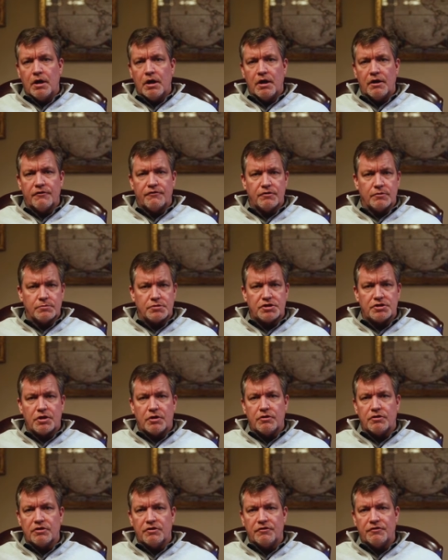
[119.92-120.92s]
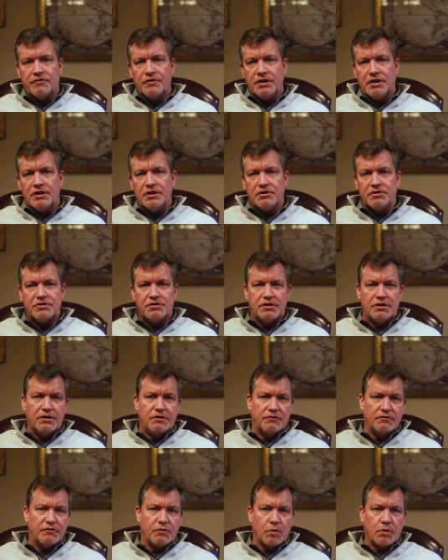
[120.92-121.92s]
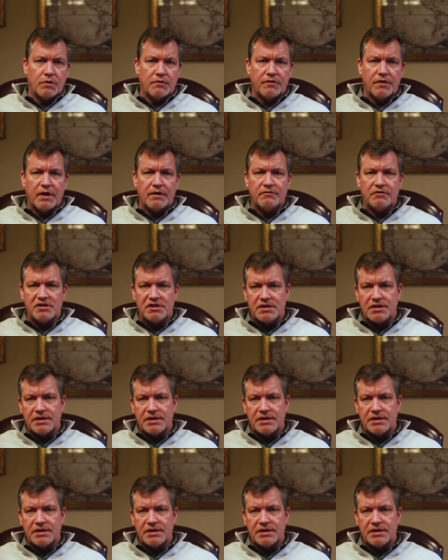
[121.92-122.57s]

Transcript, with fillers: uh, from start to finish in 45 to